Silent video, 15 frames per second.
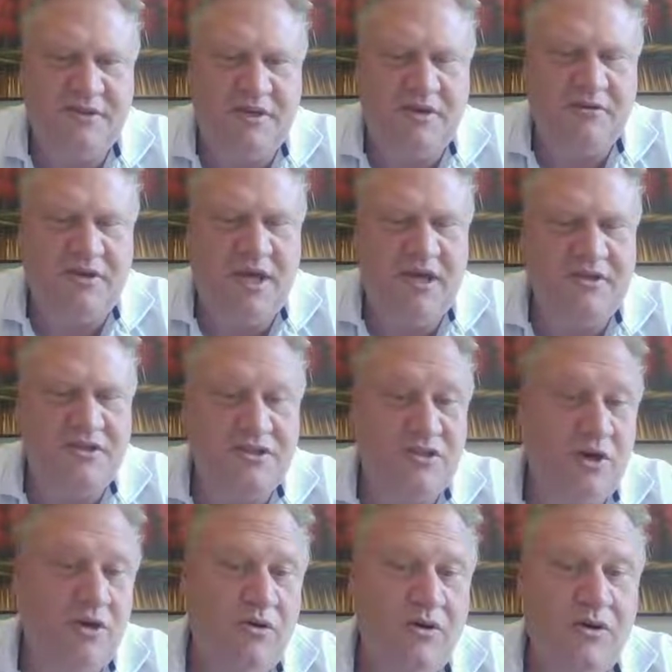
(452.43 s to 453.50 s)
Okay,
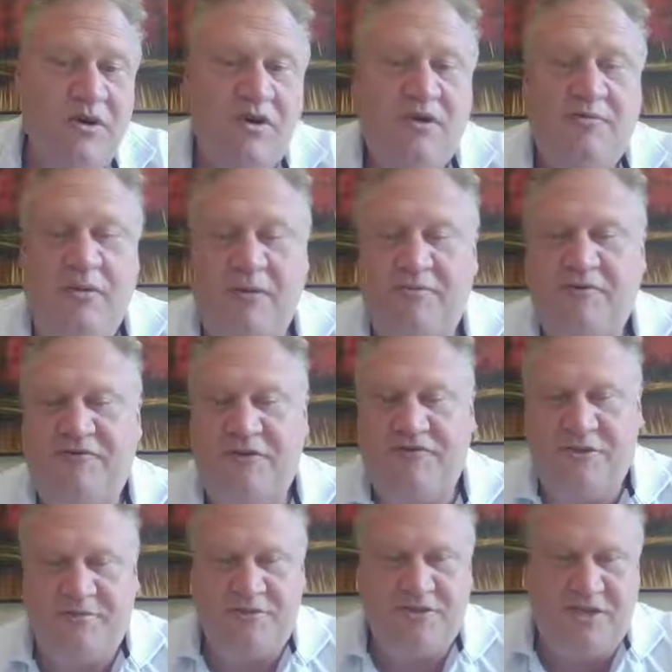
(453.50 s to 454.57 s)
so remember
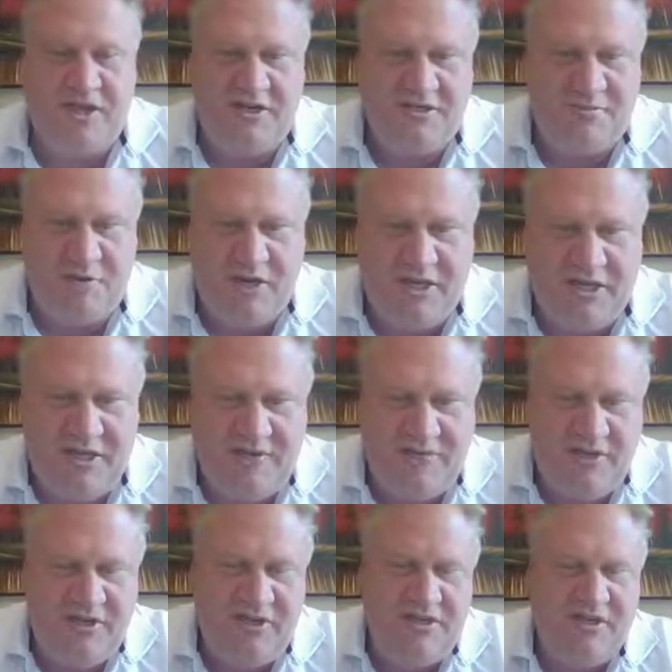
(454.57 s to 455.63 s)
50% is break
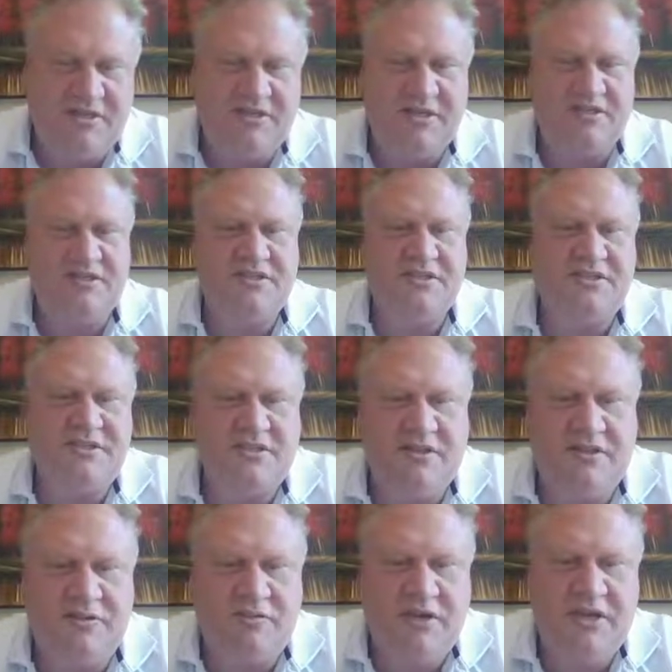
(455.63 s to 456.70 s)
even. It's at
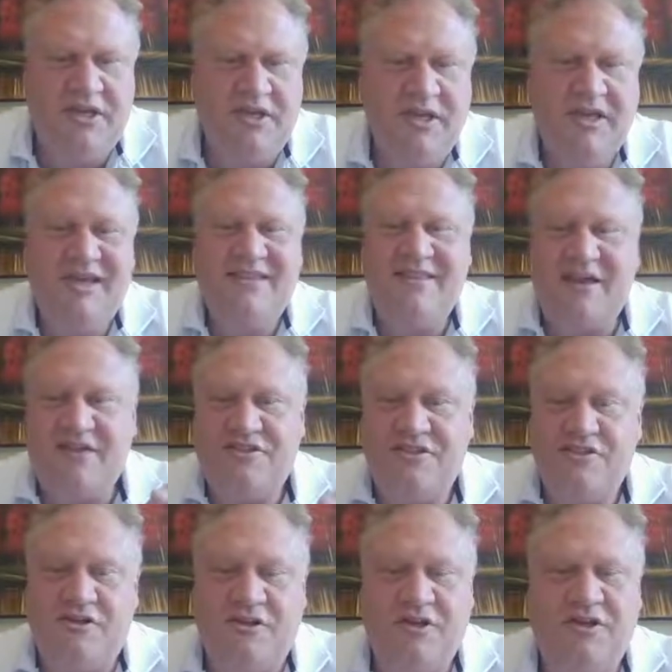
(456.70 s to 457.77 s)
63.
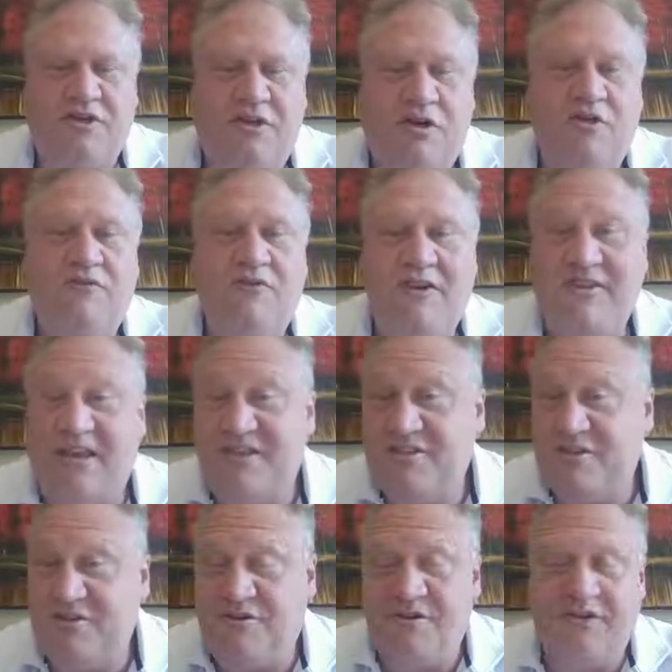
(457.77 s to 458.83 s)
That's during COVID.
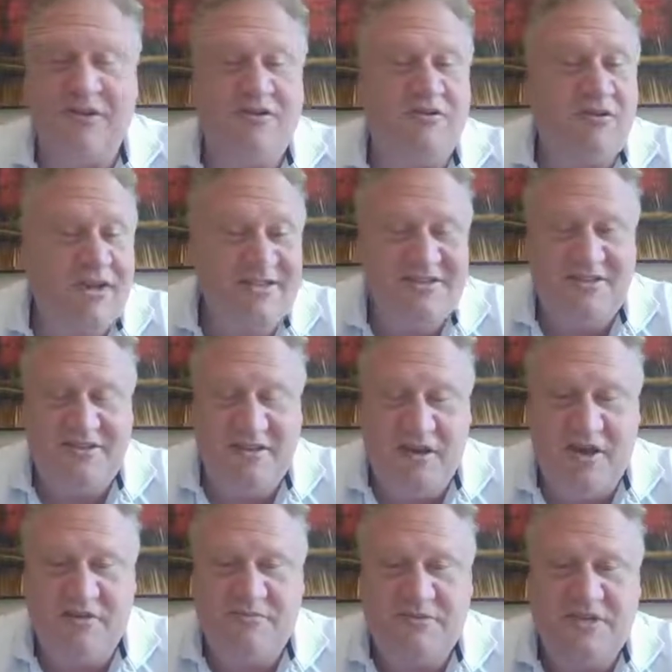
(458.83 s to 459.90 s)
That's during crazy
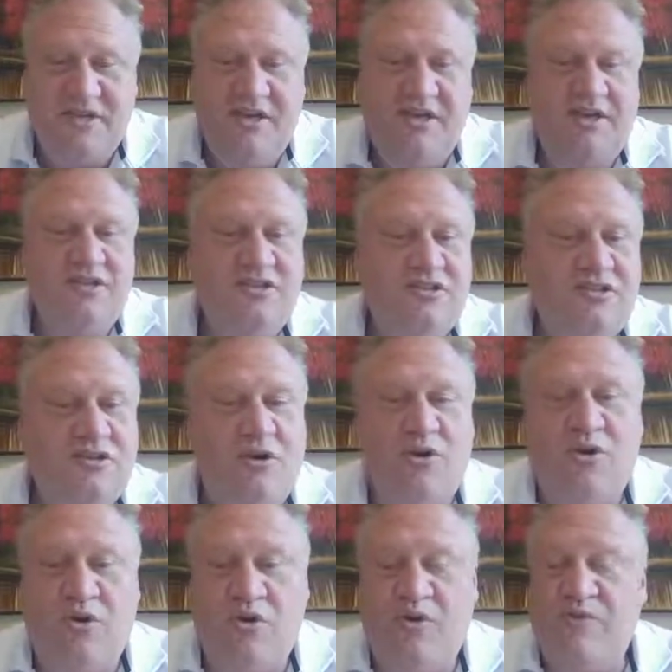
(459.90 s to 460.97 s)
times.
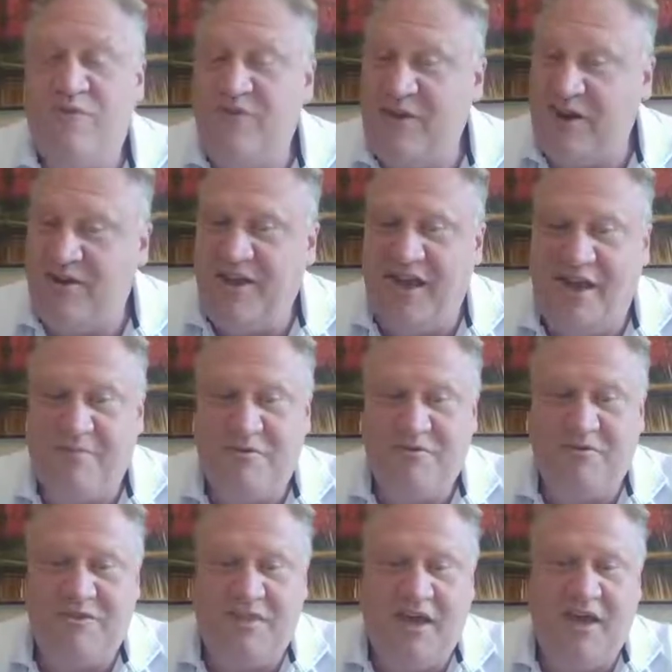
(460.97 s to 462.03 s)
So very happy
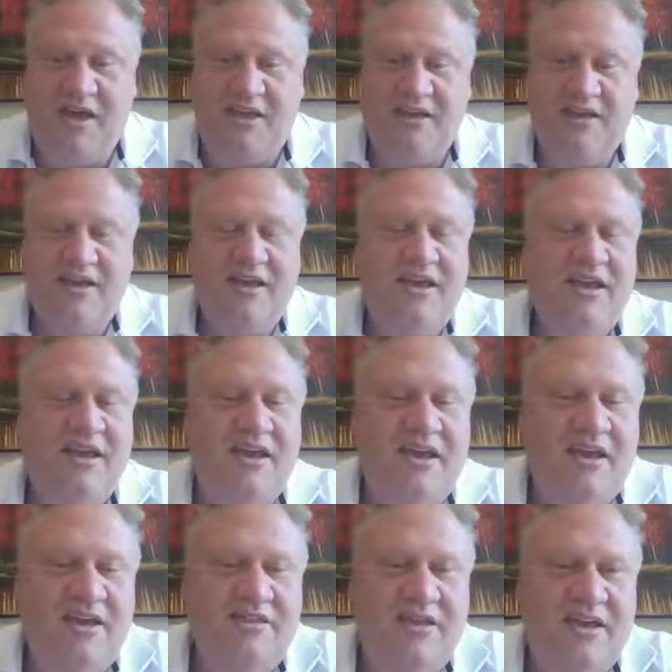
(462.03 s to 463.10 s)
with that.
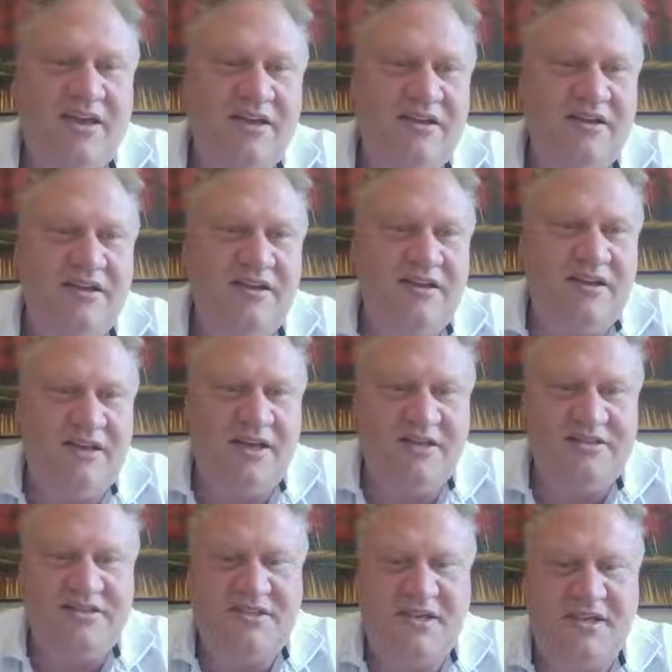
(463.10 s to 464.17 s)
And then
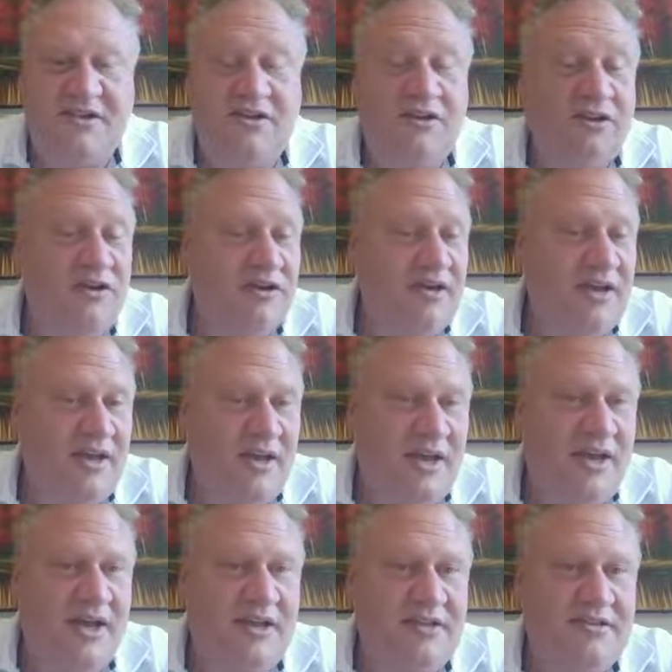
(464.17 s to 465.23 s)
let's take a look
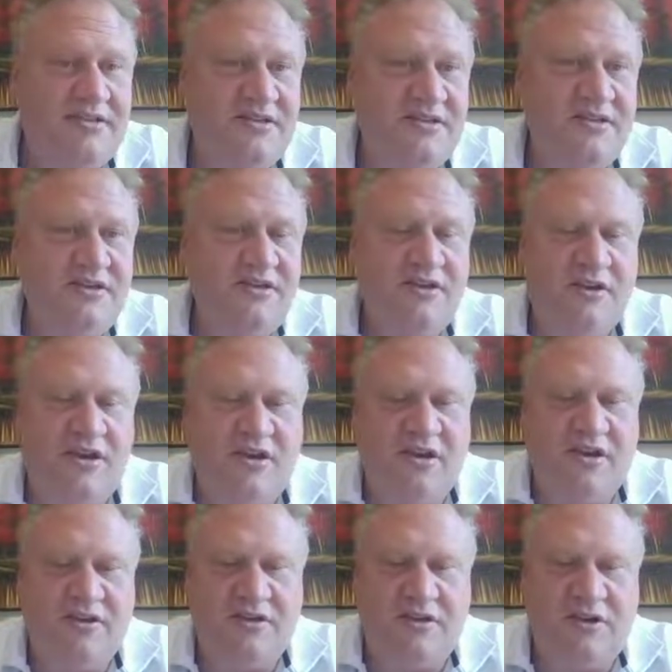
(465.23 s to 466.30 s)
at
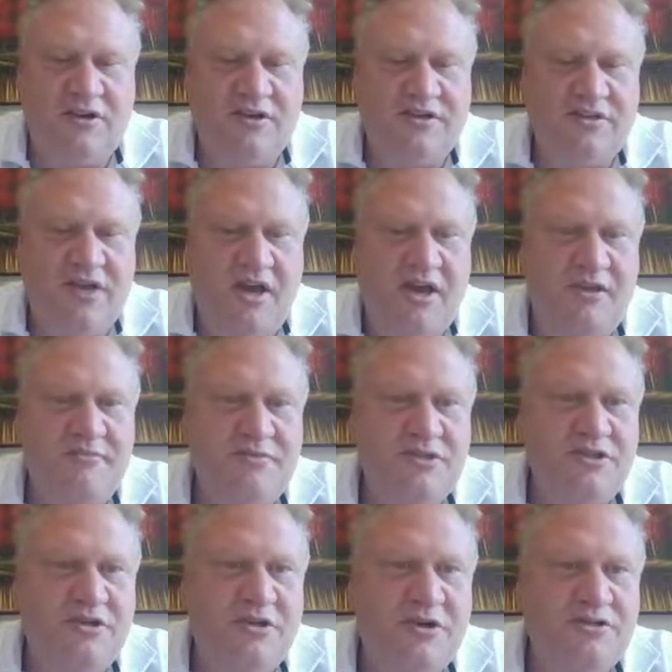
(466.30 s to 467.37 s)
current times.
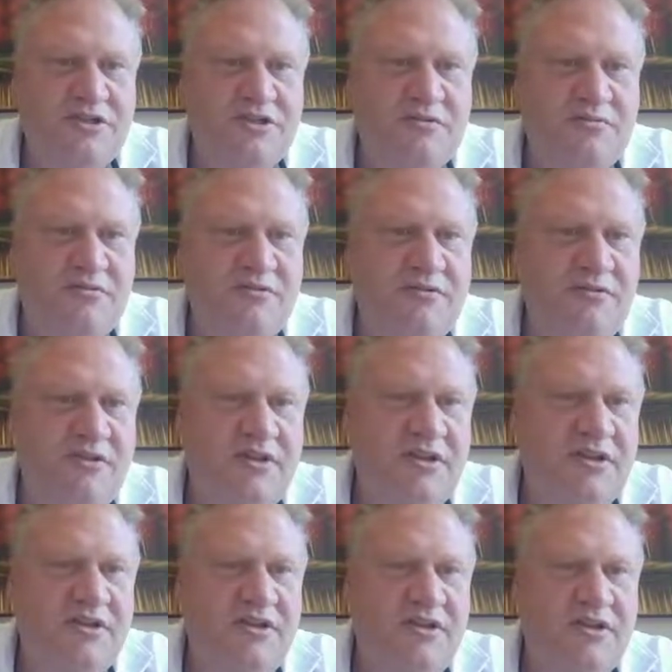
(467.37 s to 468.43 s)
So I'll just
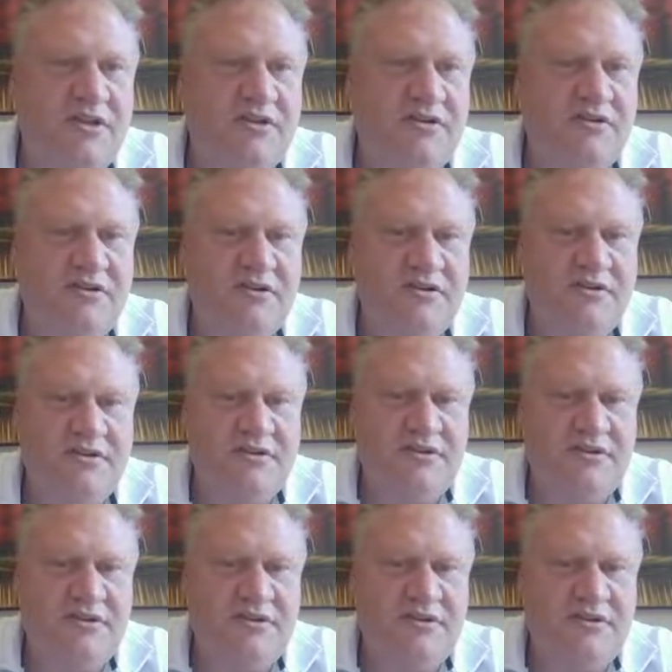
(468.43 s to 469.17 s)
click on here.